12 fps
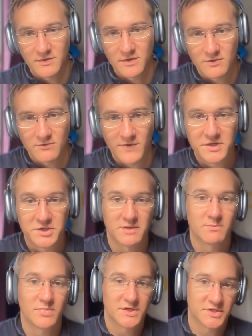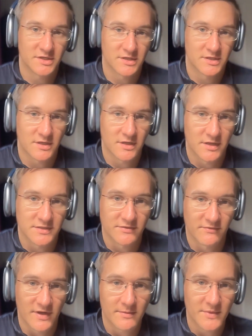rich in budget as a
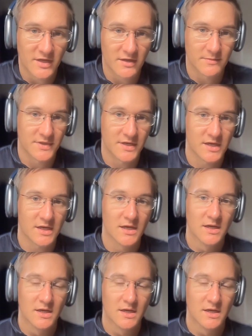pharma company,